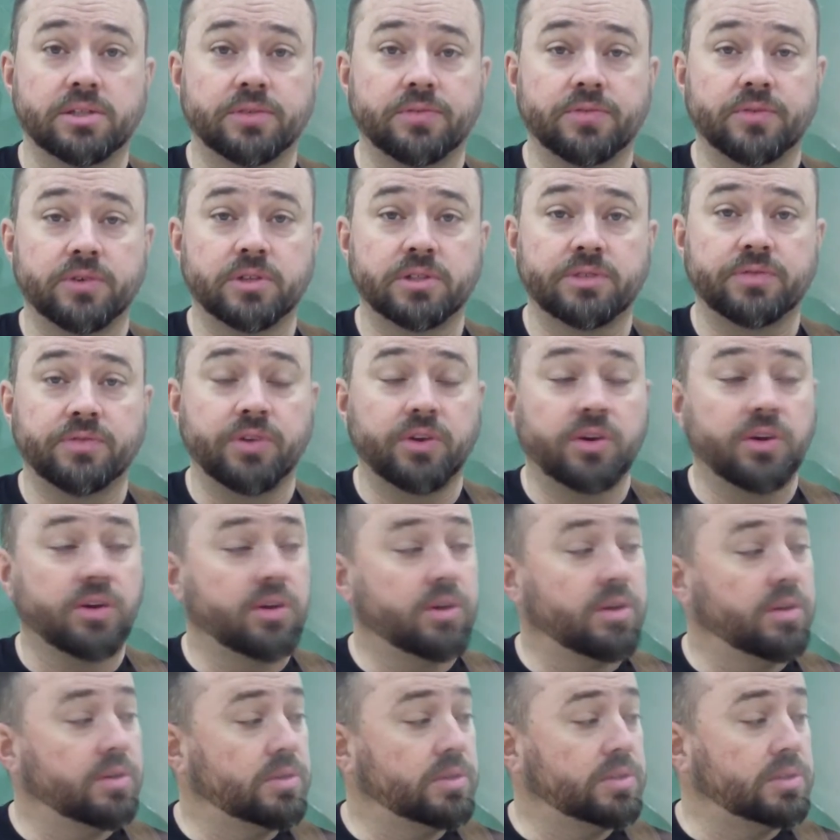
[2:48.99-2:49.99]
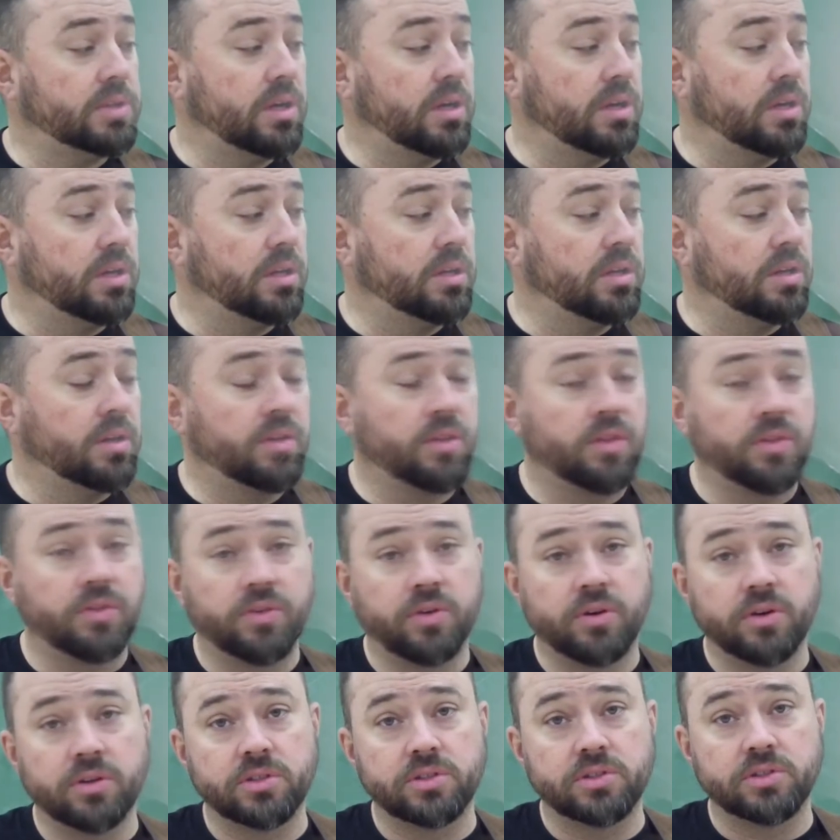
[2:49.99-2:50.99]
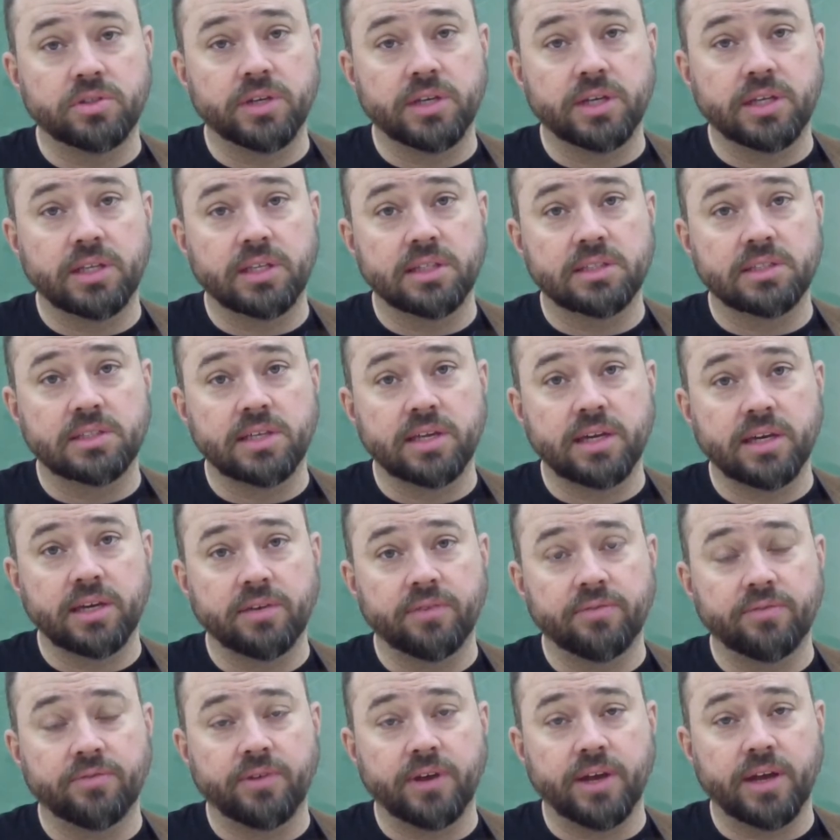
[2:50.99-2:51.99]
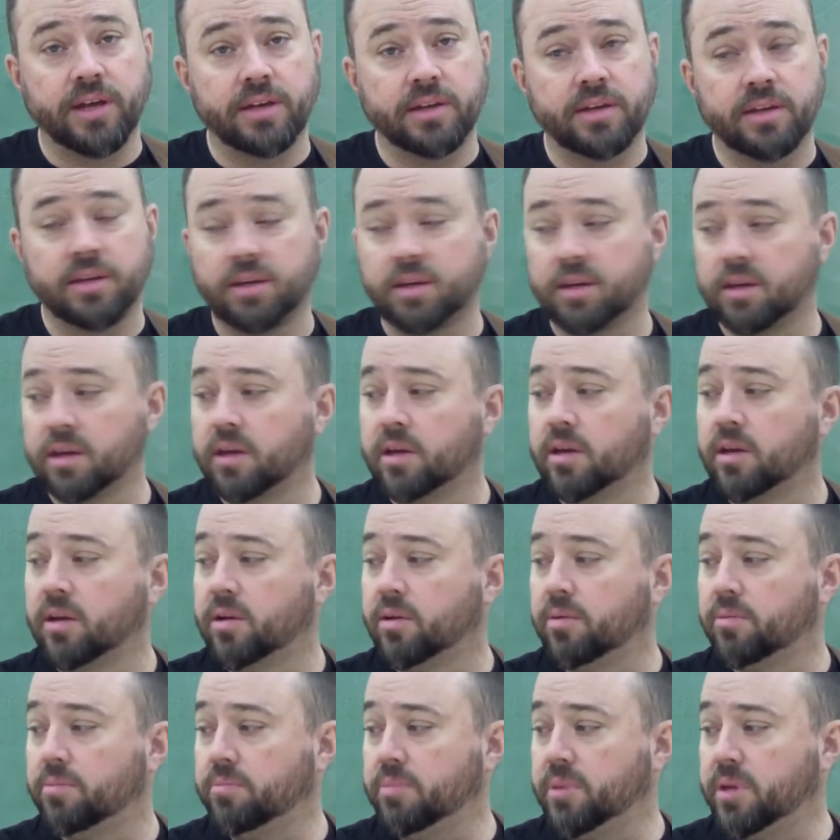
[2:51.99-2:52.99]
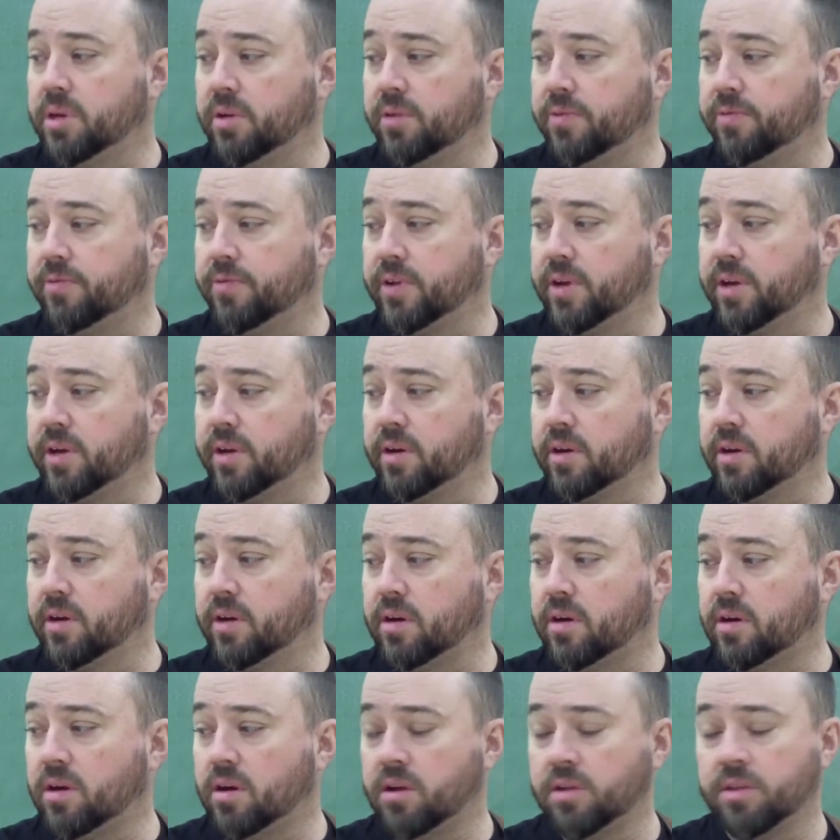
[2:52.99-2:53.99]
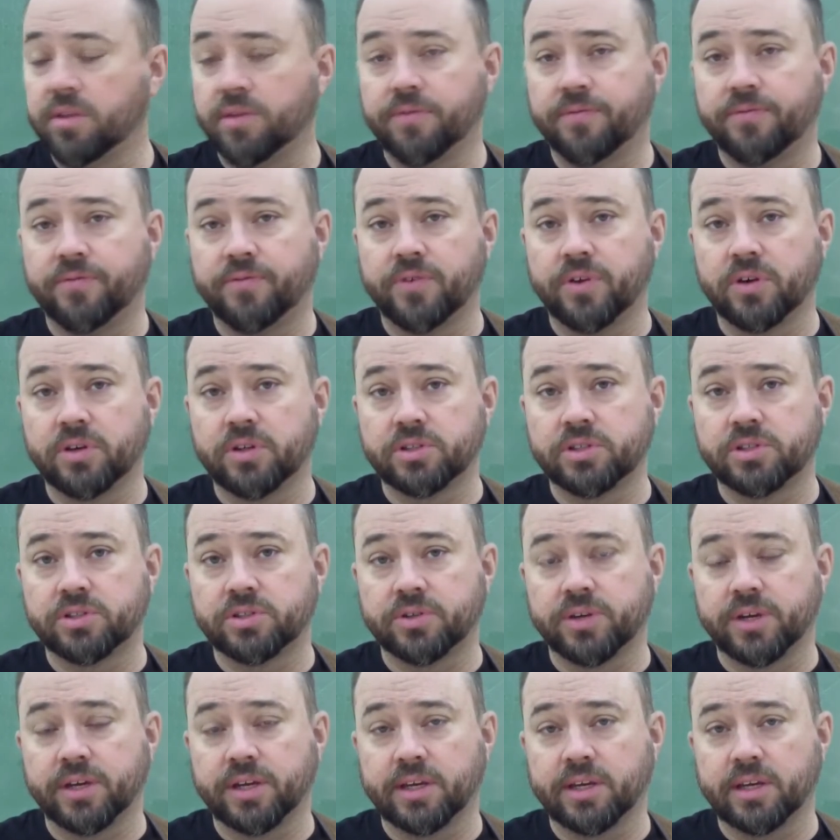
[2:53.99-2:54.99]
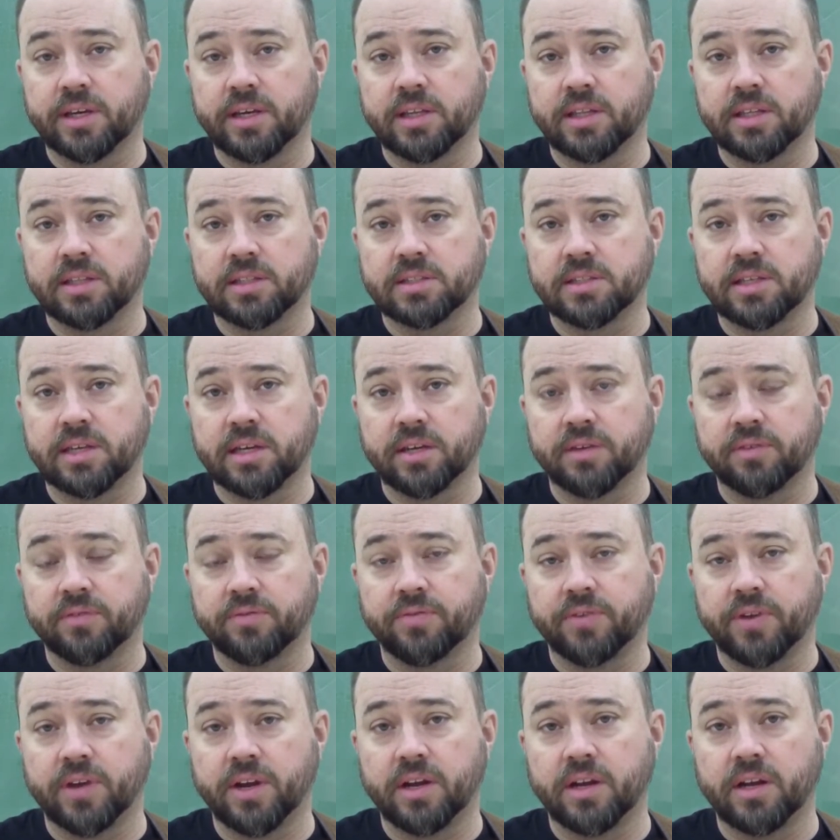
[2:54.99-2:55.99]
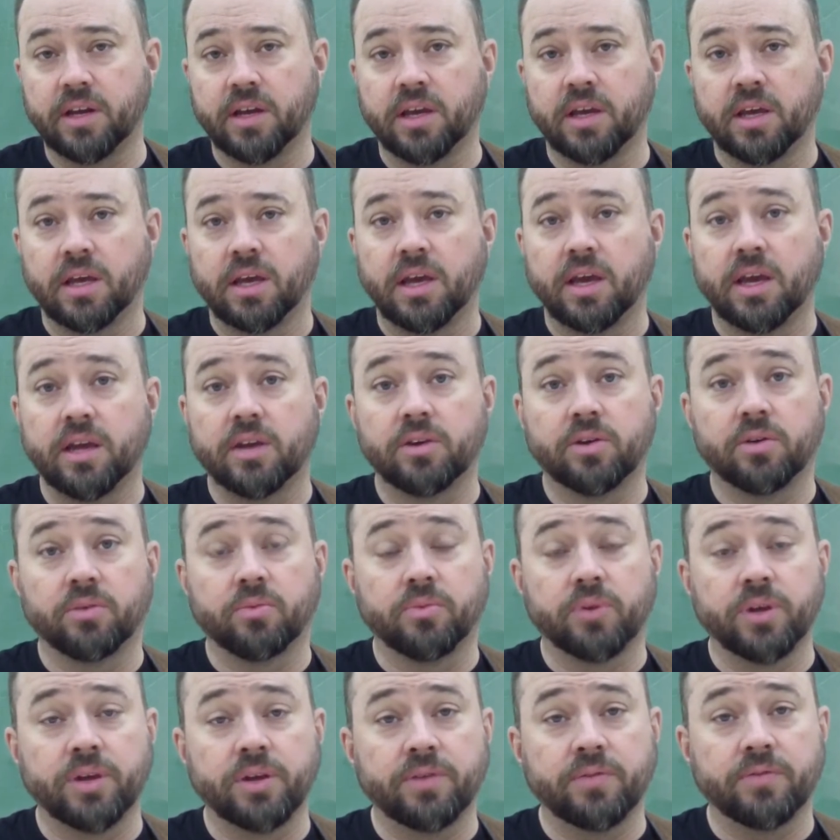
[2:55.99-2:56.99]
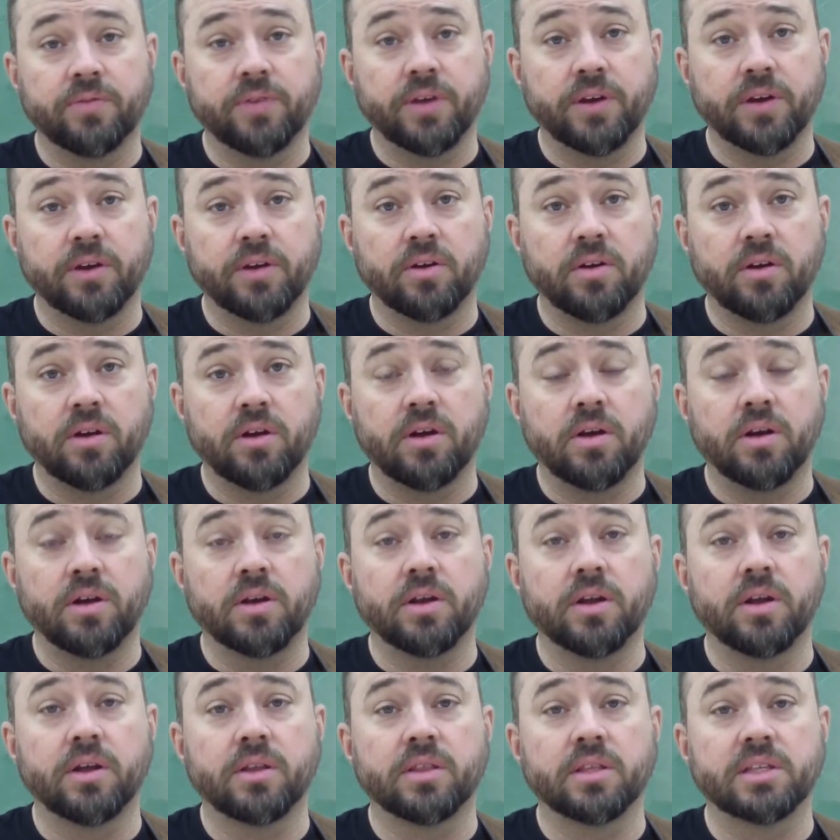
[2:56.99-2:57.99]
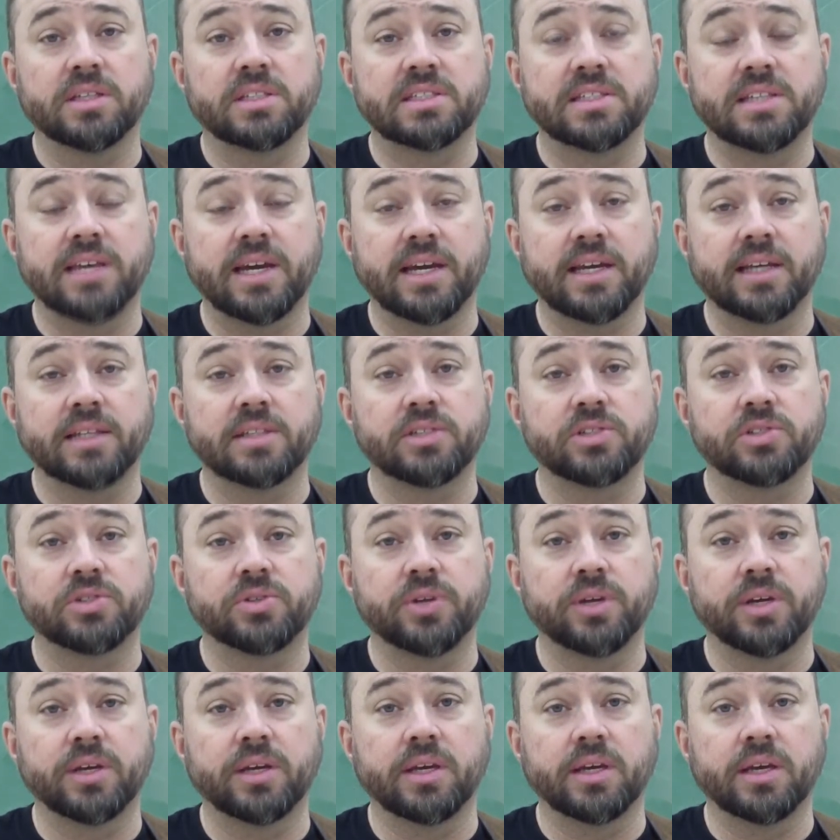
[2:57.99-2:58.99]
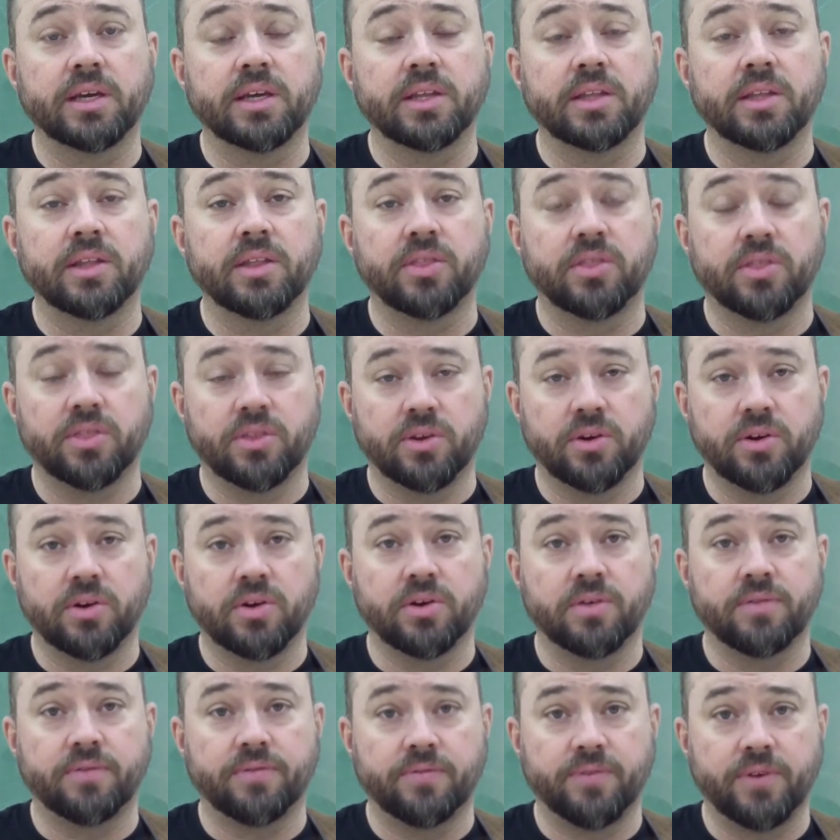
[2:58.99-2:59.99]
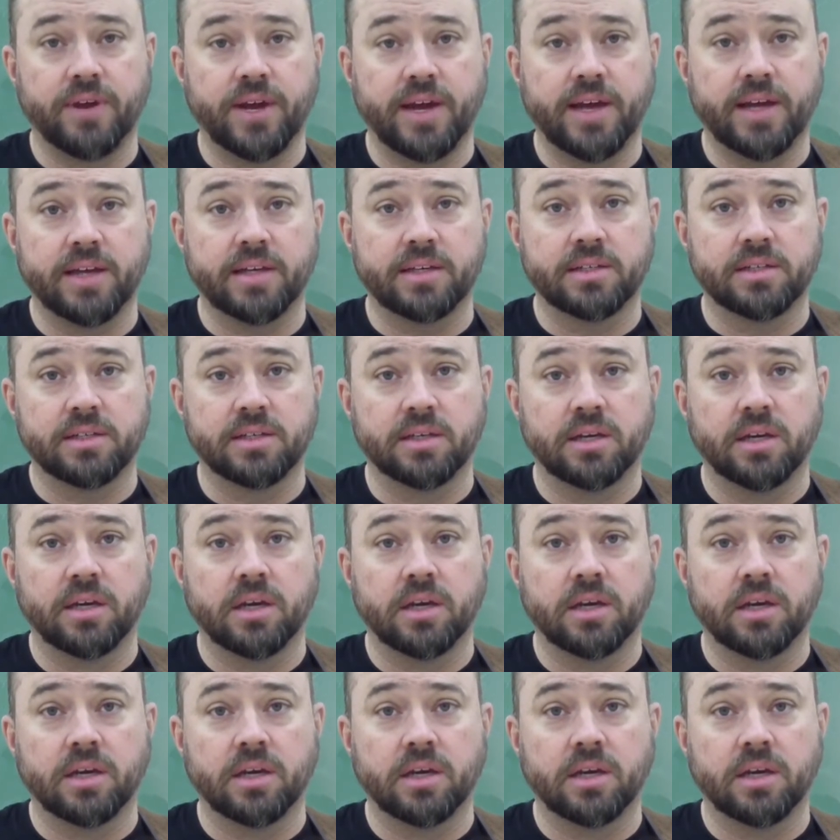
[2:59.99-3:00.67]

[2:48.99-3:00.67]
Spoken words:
Your first finger goes on the third string in the second fret, middle finger on the first string in the second fret, and your ring finger on the second string in the third fret.